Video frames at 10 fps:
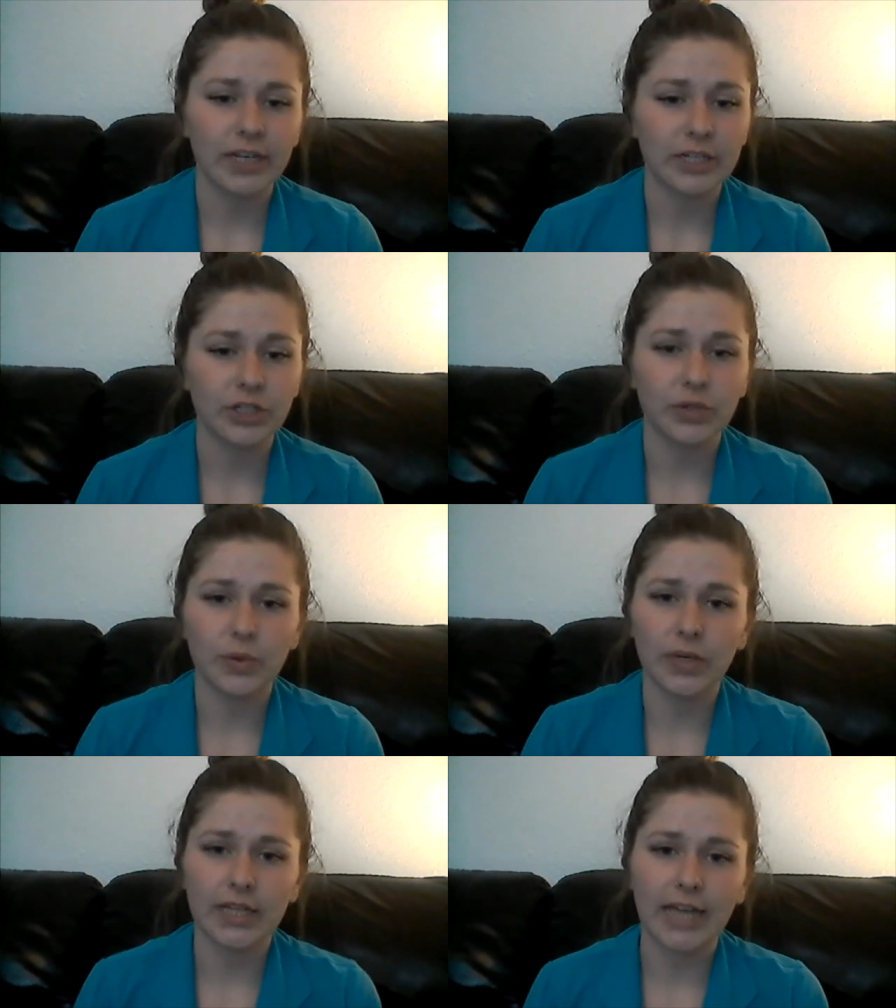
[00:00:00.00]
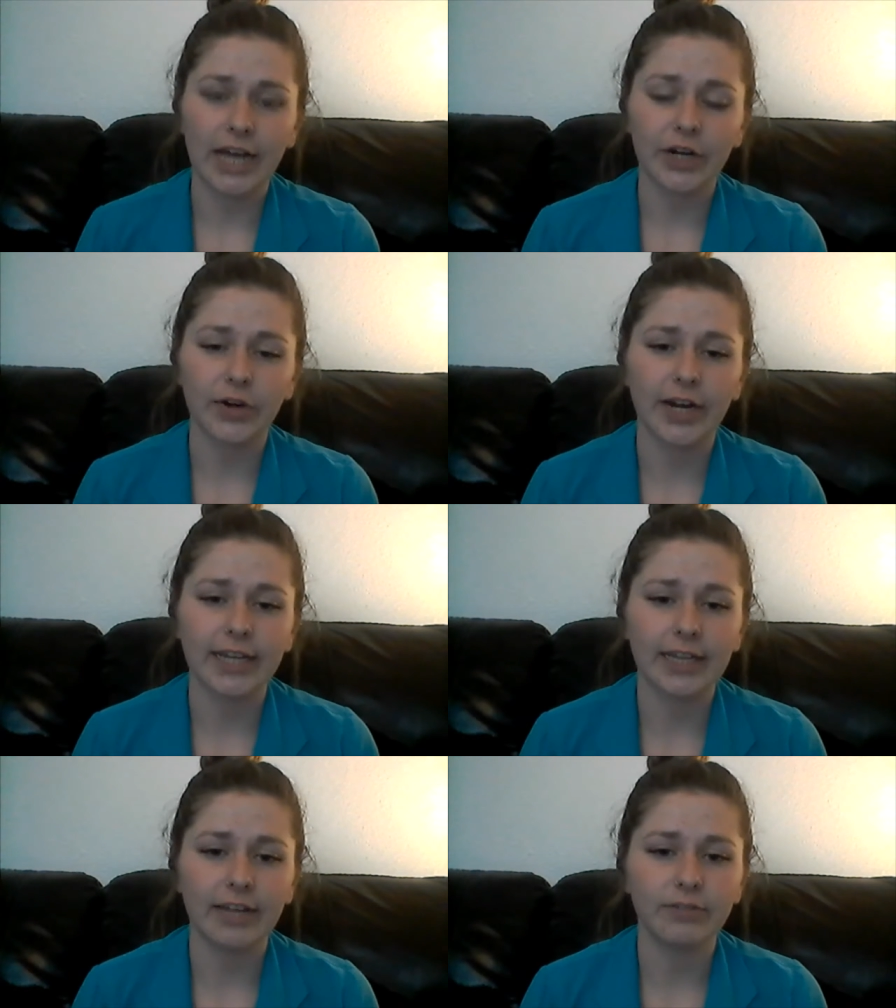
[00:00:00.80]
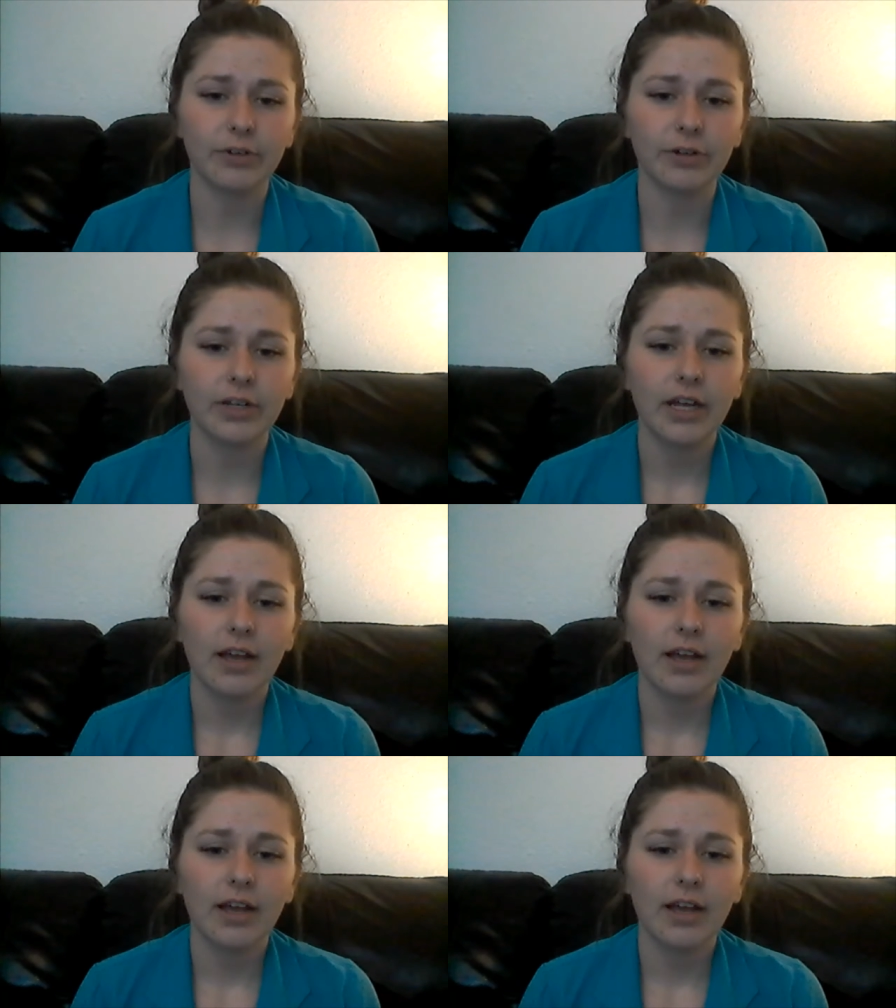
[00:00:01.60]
into that grade level.